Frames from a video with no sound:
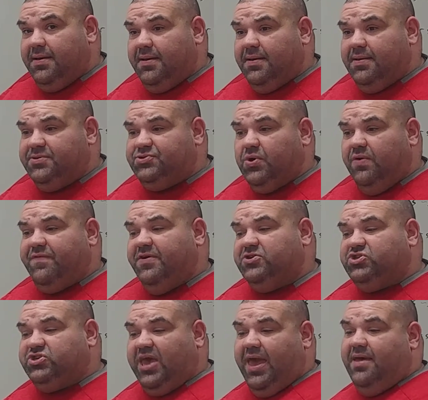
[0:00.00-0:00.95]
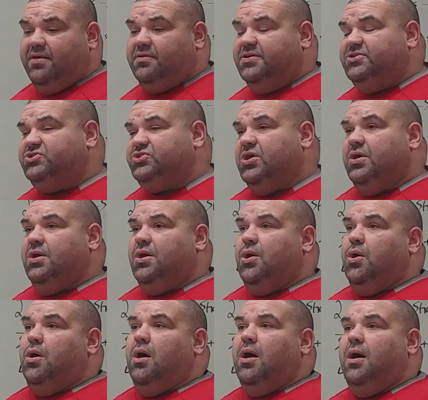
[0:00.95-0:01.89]
So if your scale is
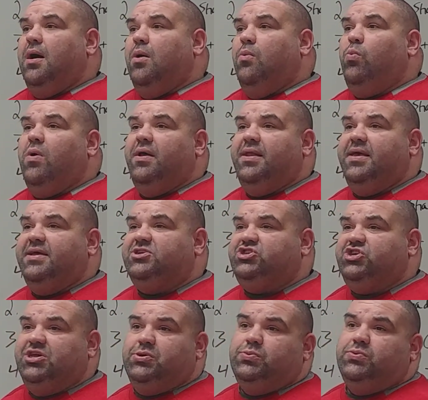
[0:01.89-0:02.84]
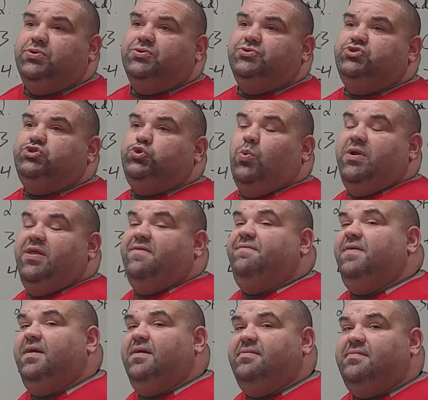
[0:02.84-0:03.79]
1 inch equals 20
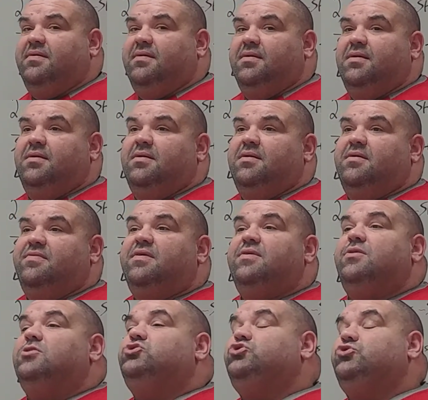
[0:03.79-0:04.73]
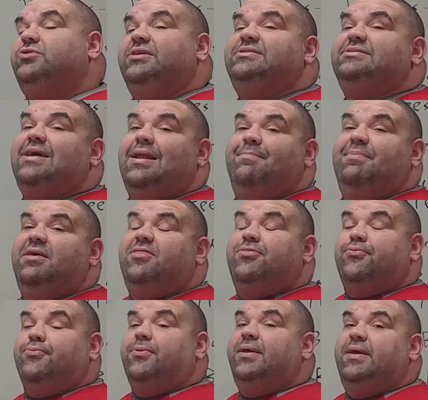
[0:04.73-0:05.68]
feet, then your tree's got to be
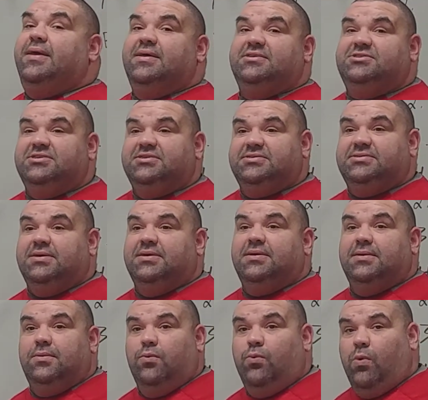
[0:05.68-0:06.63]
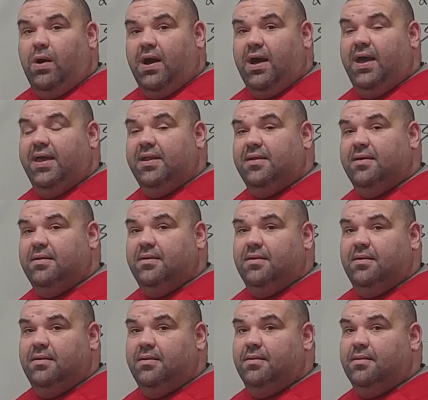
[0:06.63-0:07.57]
3 inches wide,
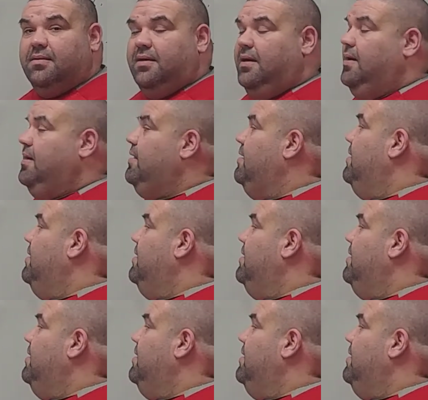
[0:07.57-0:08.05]
okay?